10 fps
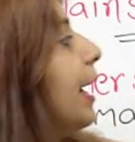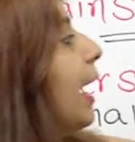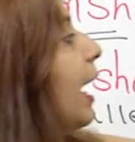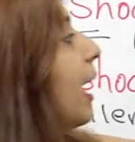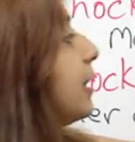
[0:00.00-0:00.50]

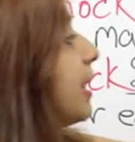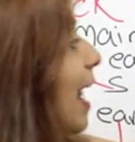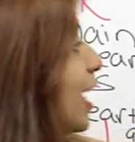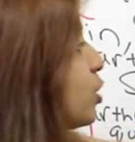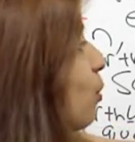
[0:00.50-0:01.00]
the
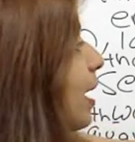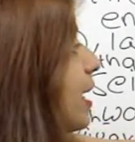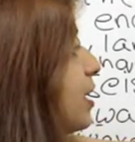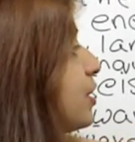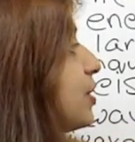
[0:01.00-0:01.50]
next one
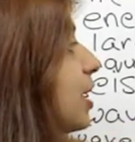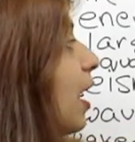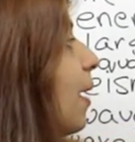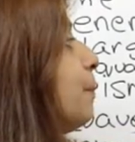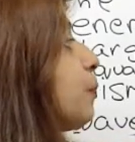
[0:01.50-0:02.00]
is
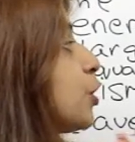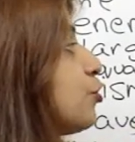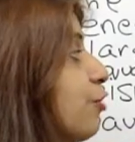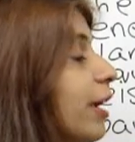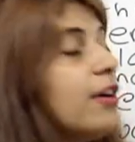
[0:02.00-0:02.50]

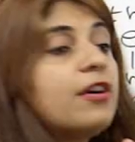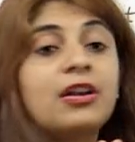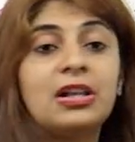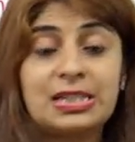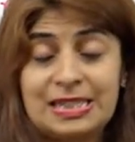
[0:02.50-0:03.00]

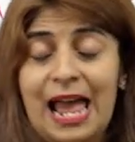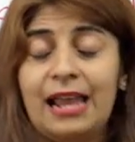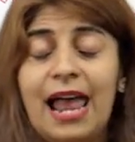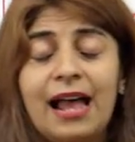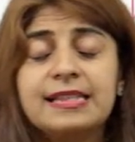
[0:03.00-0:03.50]
trigger
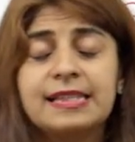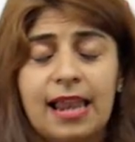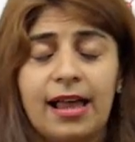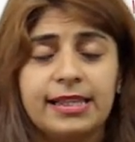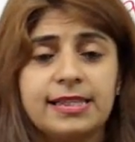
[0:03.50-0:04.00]

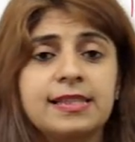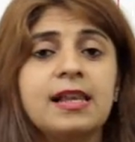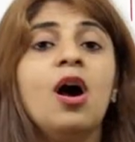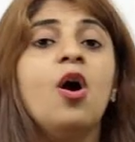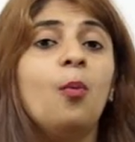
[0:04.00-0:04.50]
landslides.
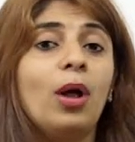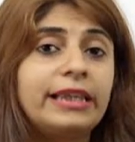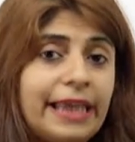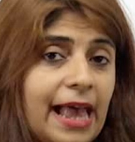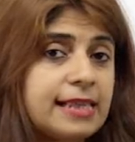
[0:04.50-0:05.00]

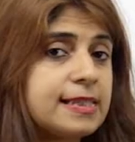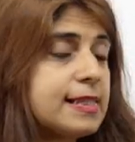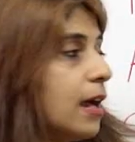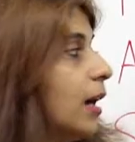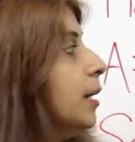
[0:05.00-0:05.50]
Well,
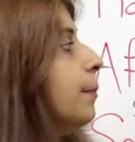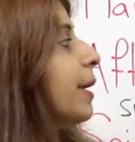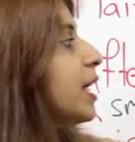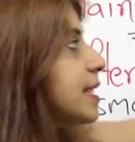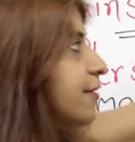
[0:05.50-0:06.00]
yes,
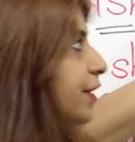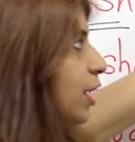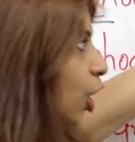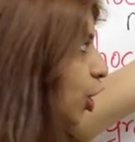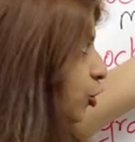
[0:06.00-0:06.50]
because of
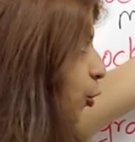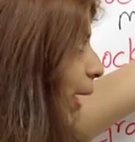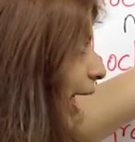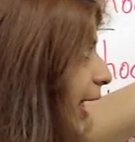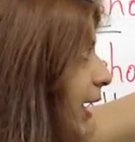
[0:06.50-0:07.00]
an
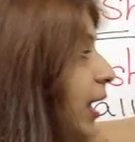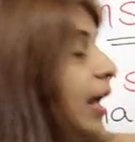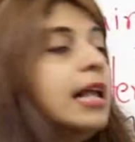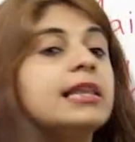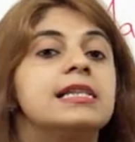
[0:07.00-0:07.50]
earthquake,
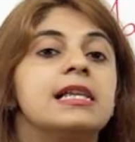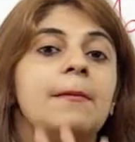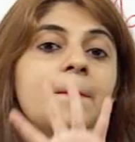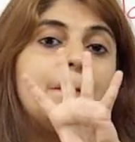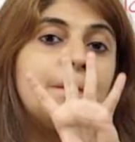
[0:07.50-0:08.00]
there's
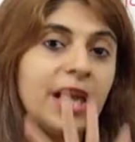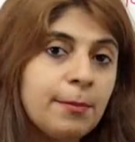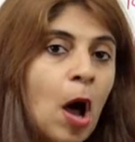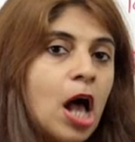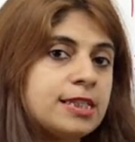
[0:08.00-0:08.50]
a
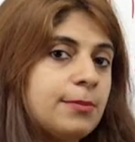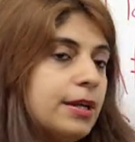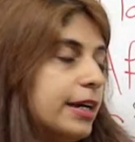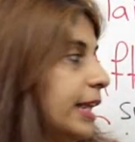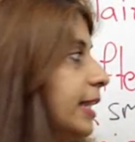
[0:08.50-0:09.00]
big
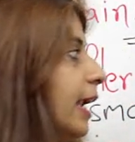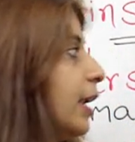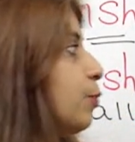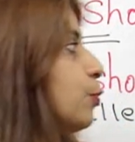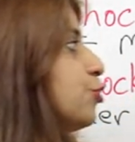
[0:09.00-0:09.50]
possibility
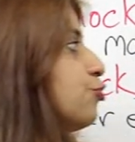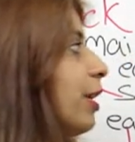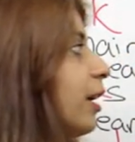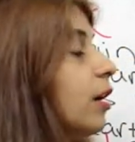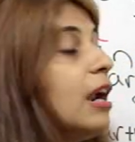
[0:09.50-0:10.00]
that it would
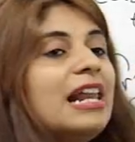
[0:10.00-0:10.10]
trigger